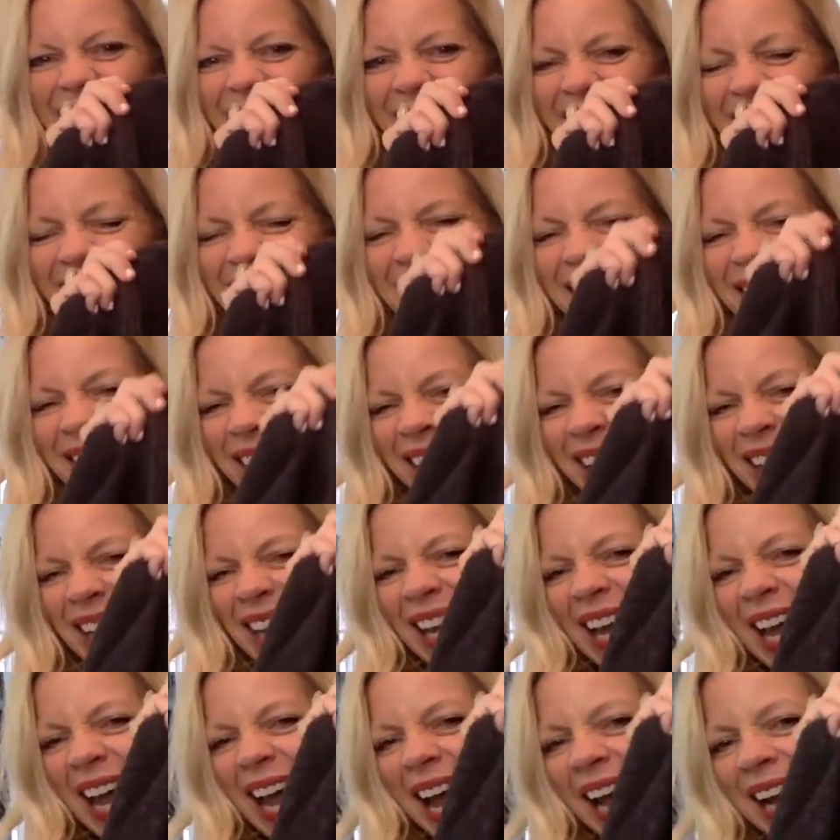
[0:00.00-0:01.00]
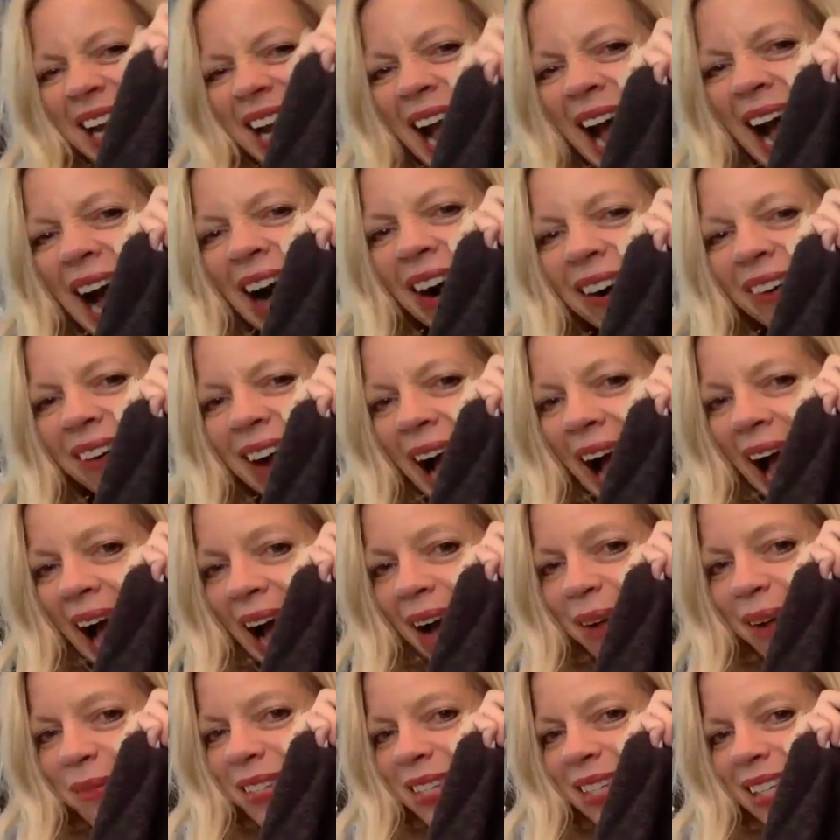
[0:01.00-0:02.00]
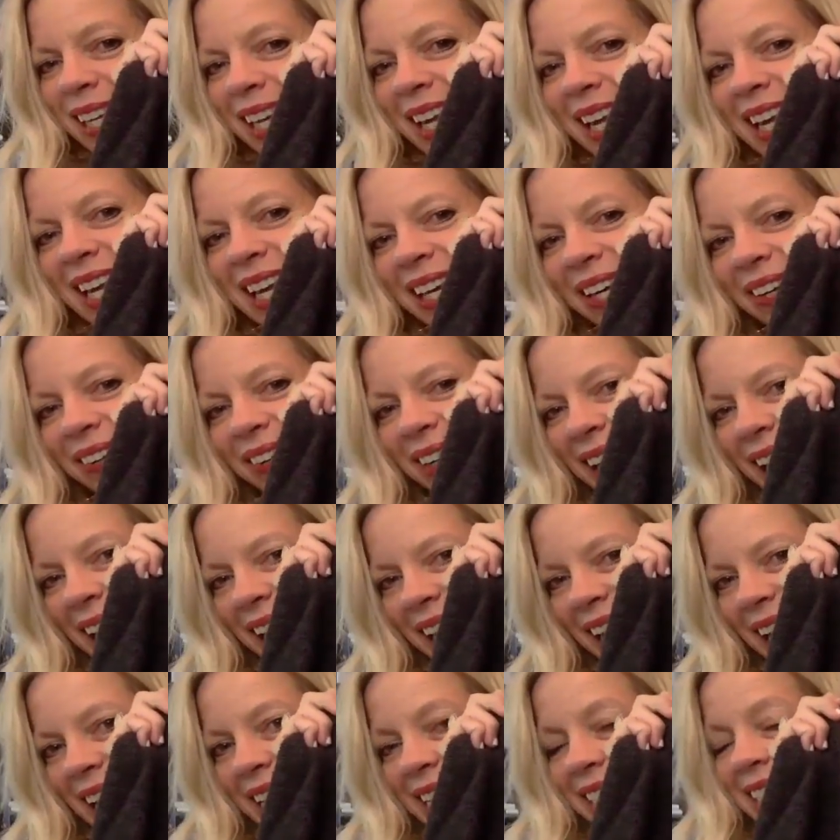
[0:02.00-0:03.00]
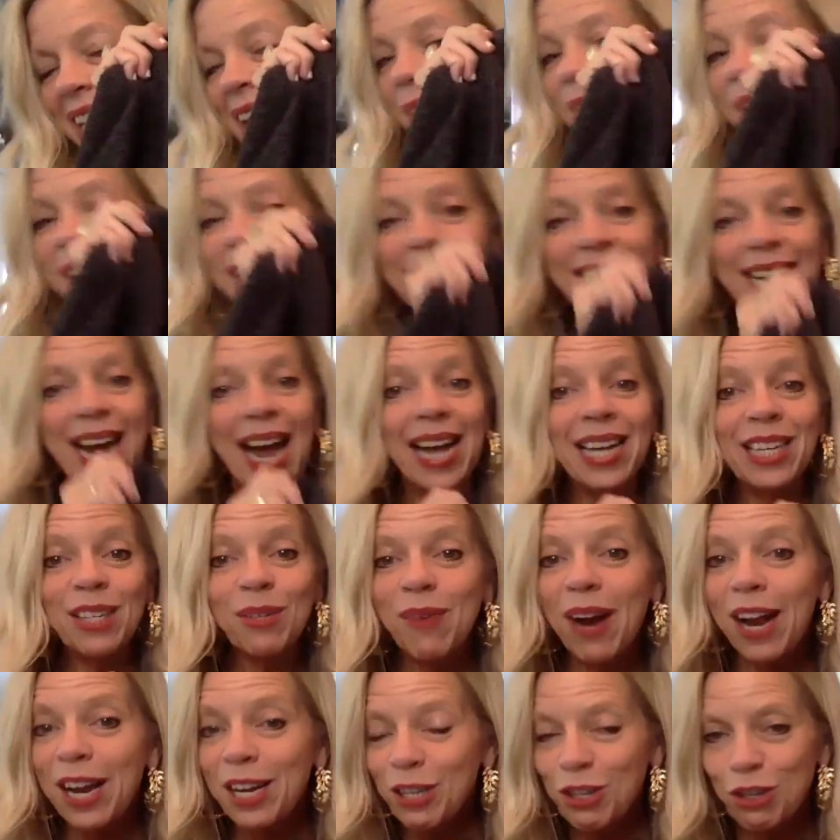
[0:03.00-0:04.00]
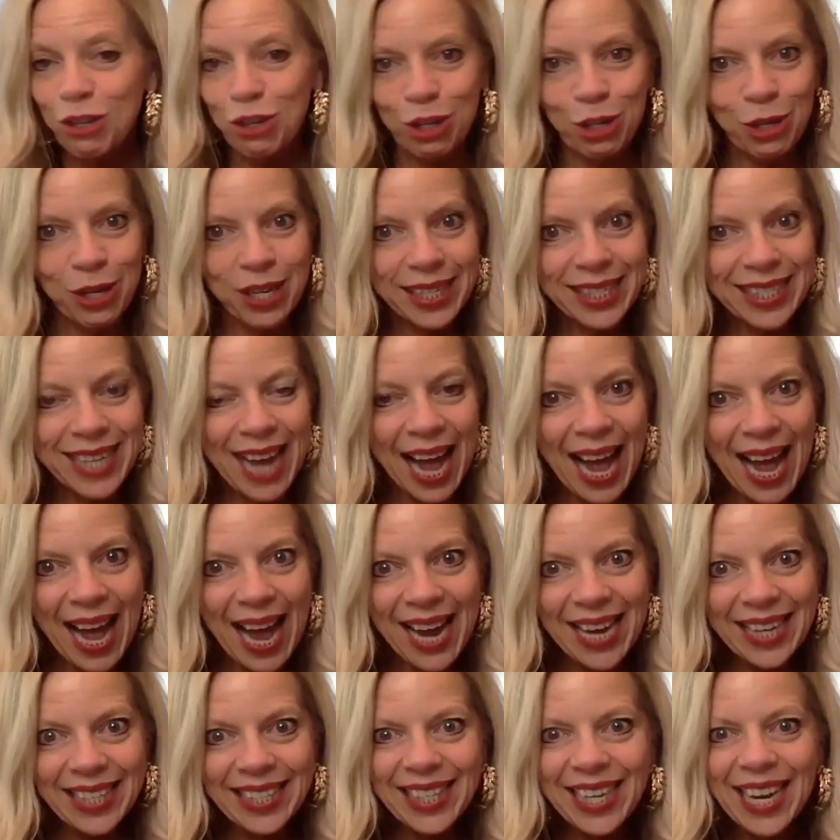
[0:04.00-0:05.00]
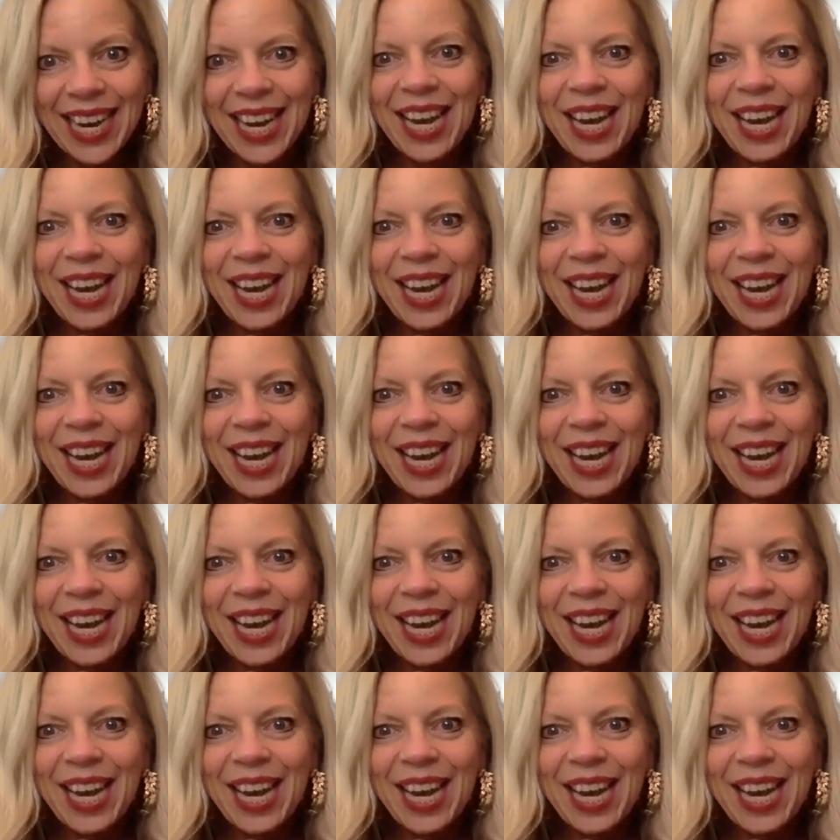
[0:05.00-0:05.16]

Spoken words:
Look at how absolutely cute it is. Now it does run true to size.